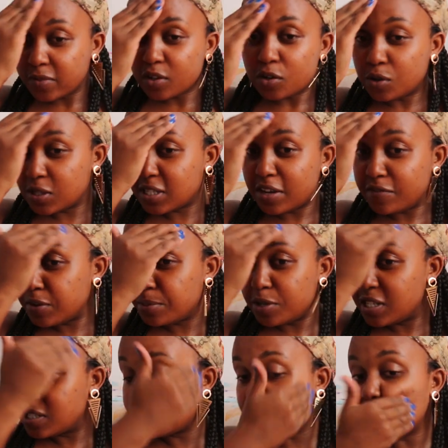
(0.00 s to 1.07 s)
Because
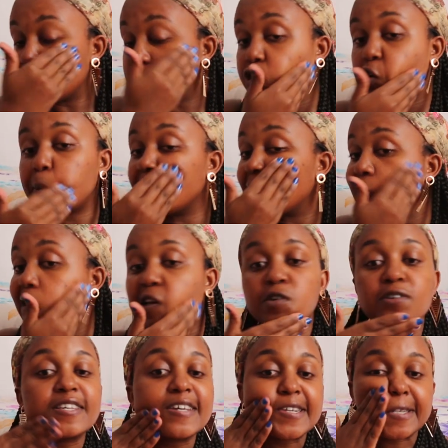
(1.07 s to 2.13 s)
everybody's panic shopping, there are
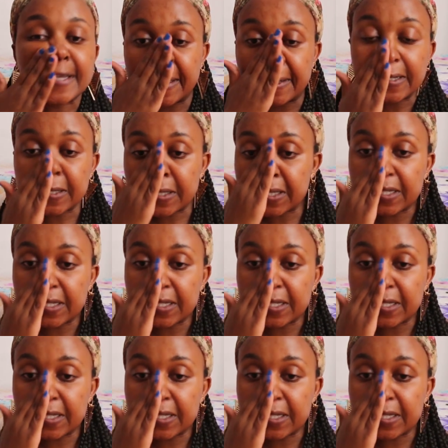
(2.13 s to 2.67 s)
no sanitizers